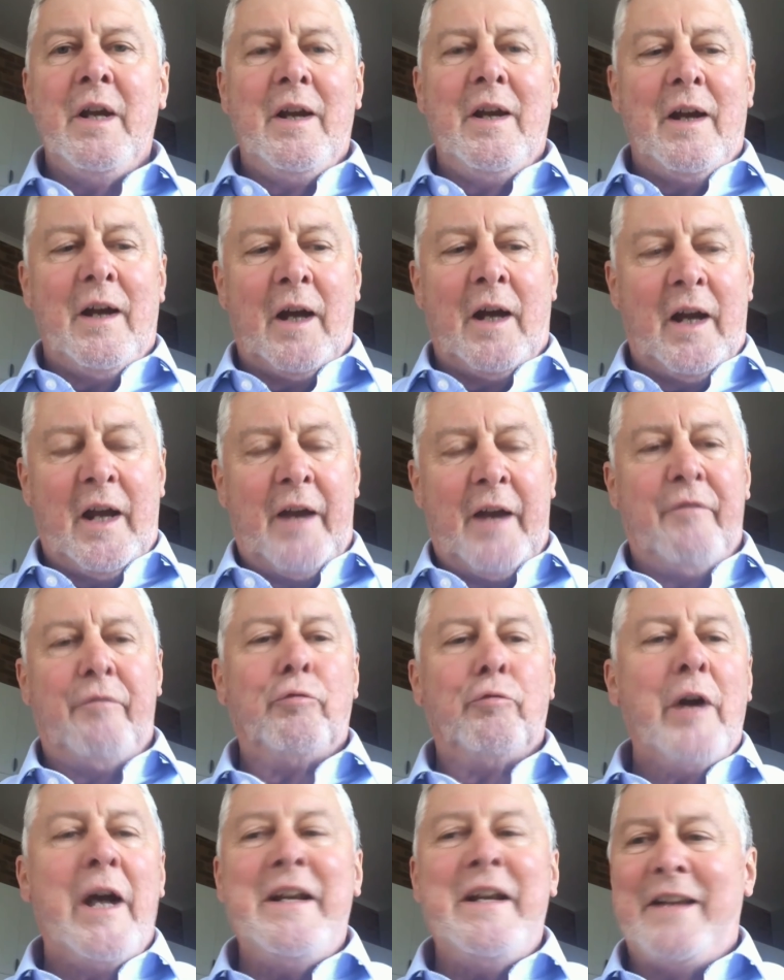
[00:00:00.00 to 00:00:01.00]
uh, have
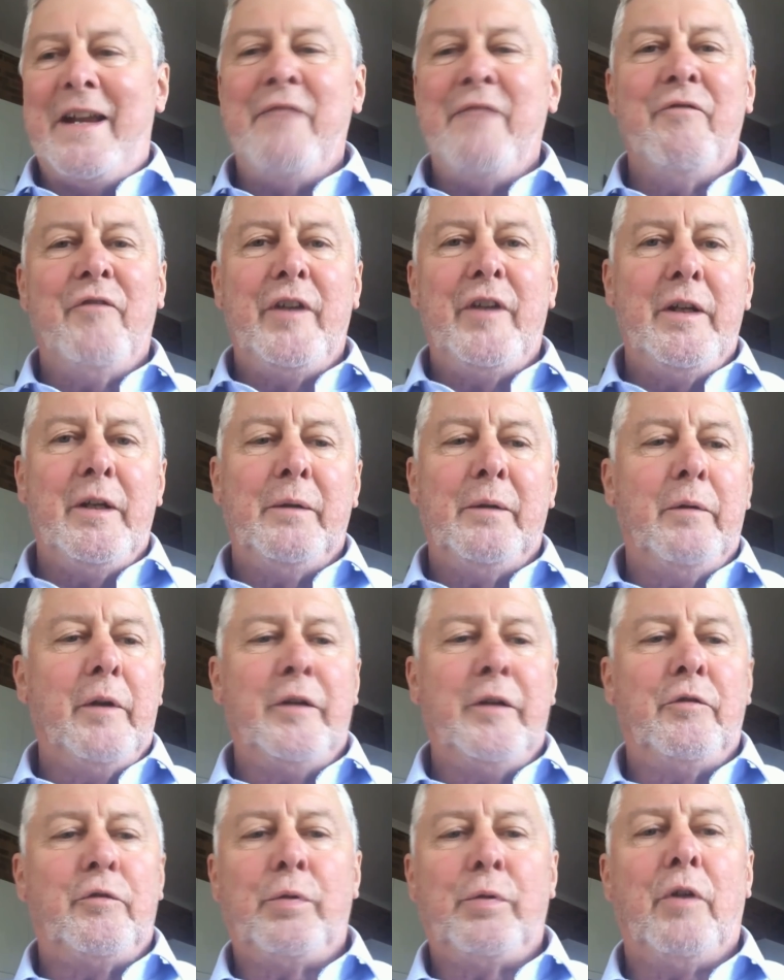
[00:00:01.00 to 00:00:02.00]
rate envy in,
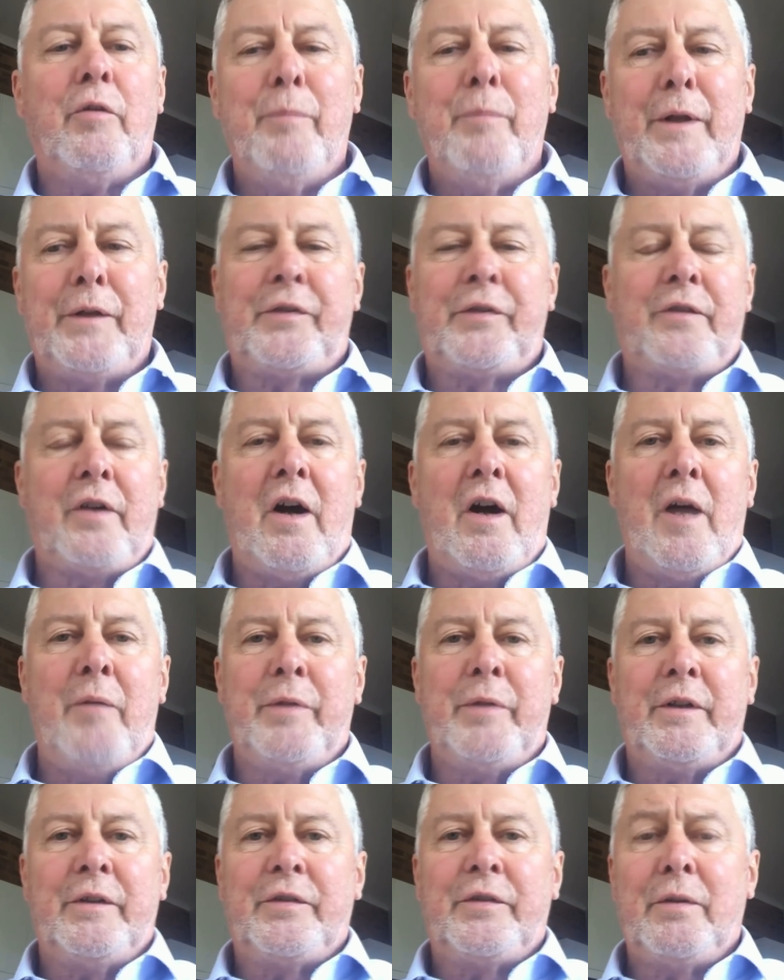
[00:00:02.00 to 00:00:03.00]
in 12 months' time
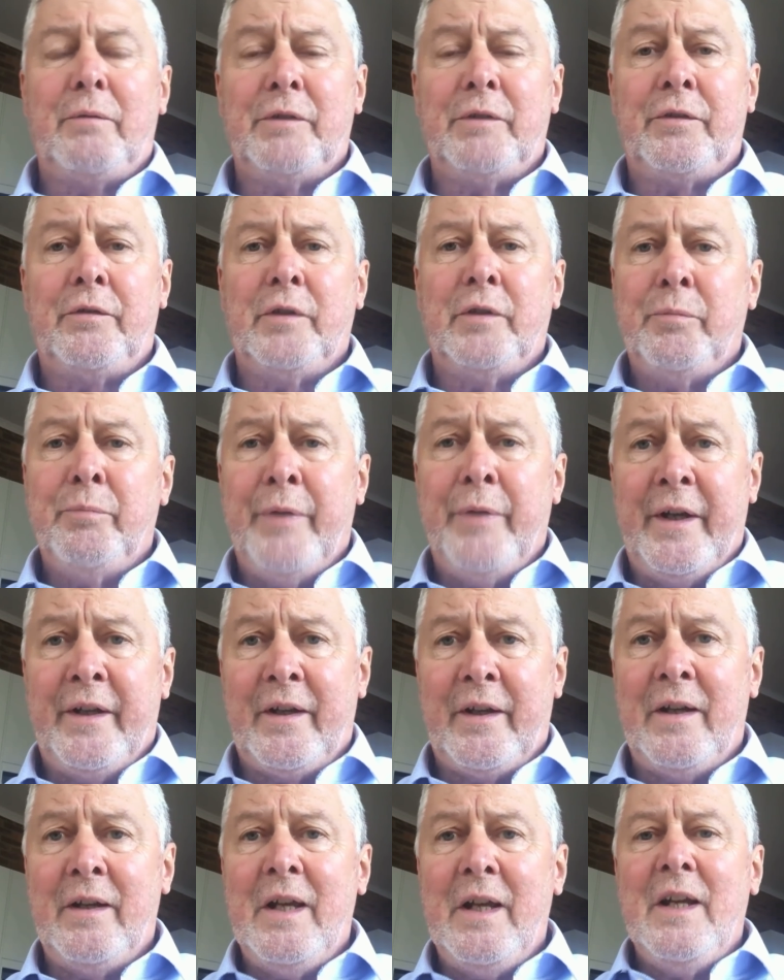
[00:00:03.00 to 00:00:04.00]
because someone's doing
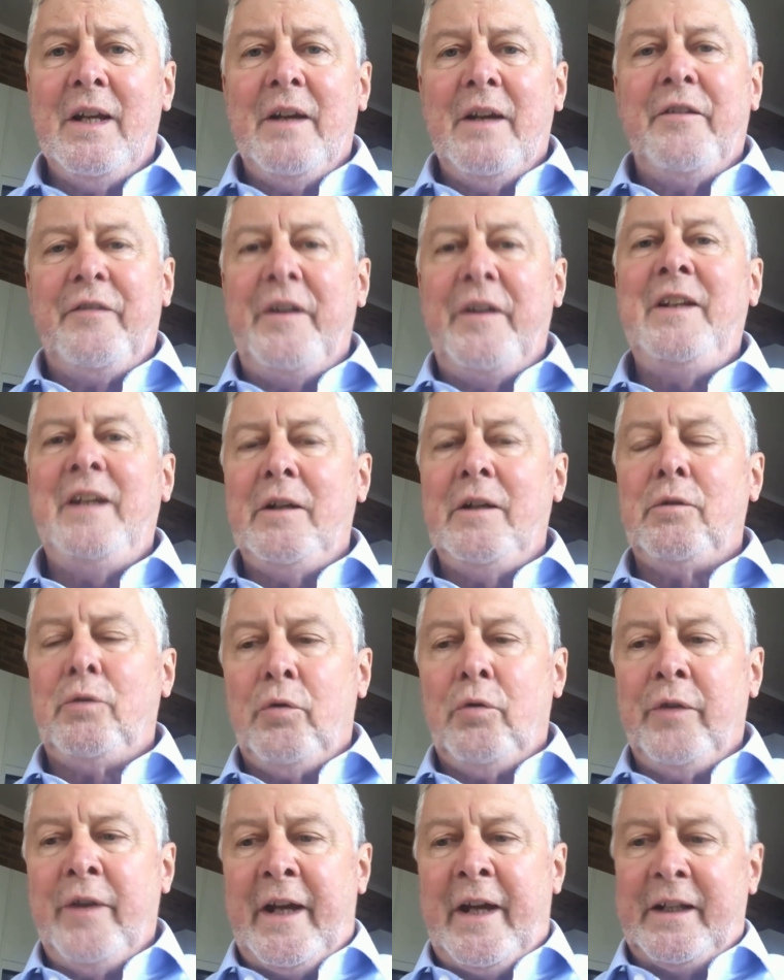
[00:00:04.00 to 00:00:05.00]
better? Forget
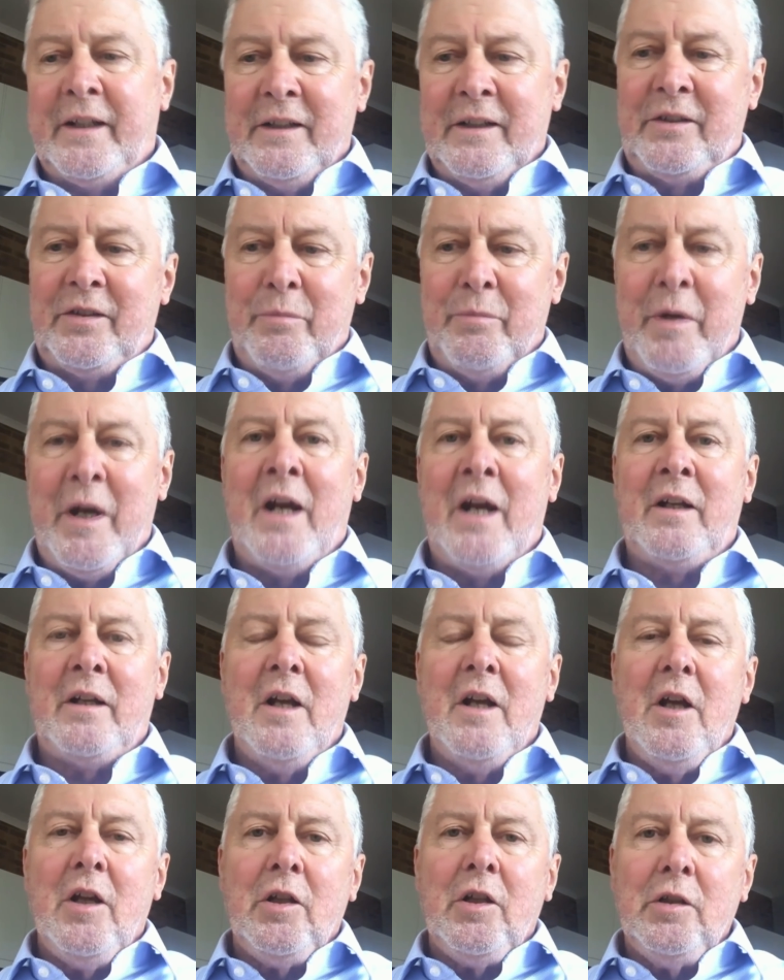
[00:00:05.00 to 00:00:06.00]
all that. It's about
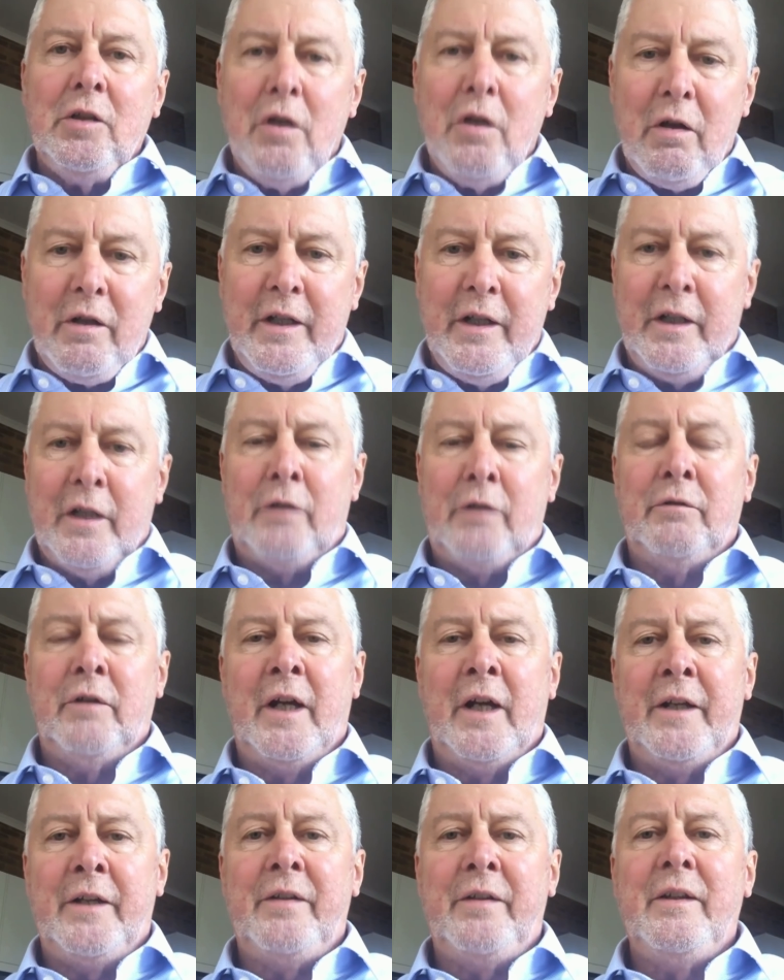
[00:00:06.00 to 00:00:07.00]
locking a
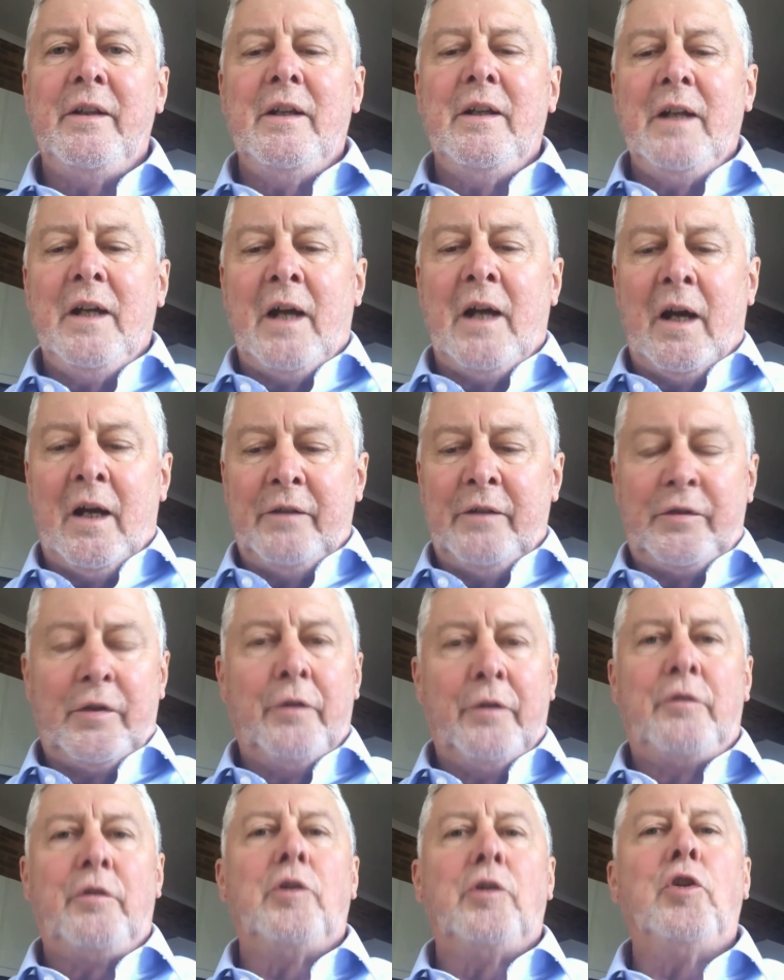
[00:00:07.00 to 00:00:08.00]
rate uh, so
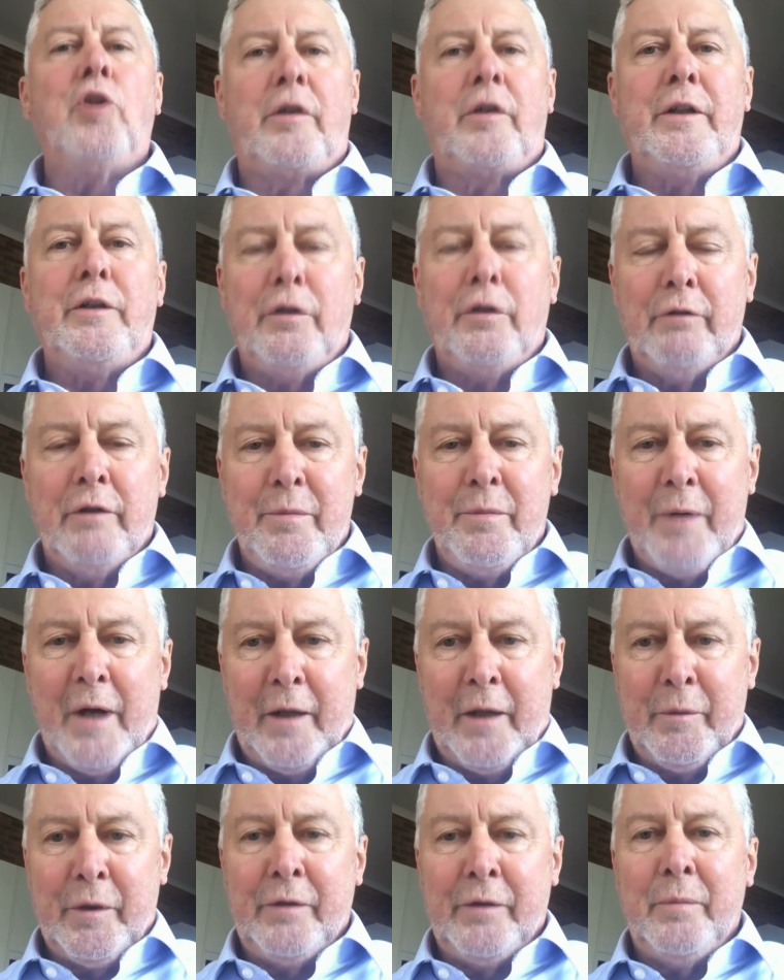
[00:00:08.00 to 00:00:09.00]
that you're locking your
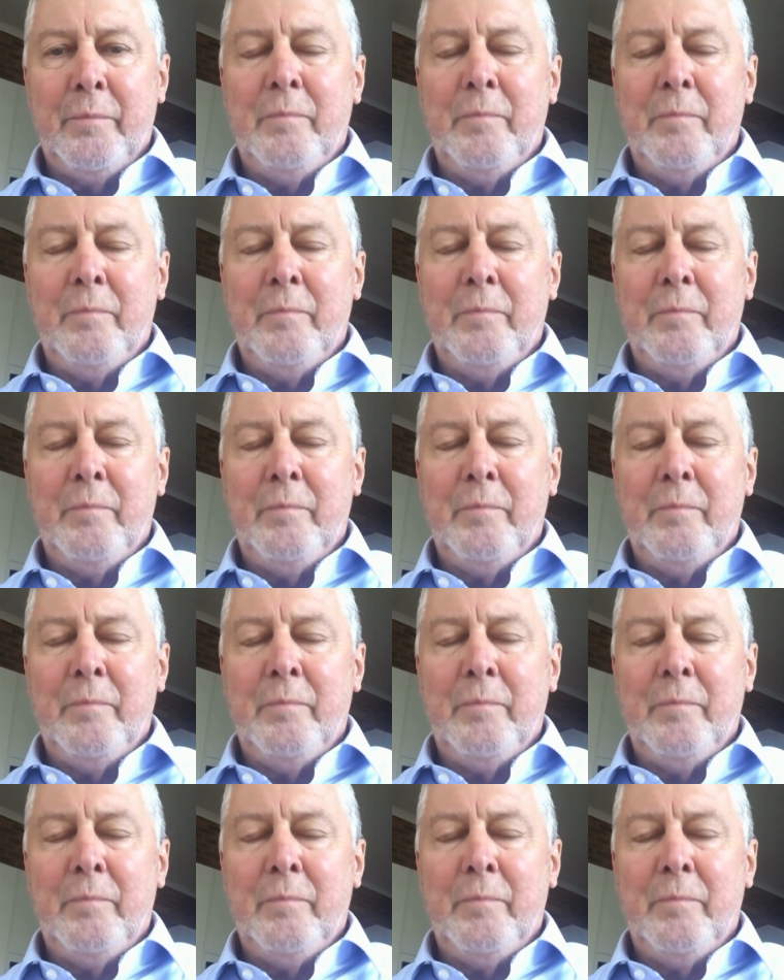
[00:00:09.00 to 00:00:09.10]
repayment.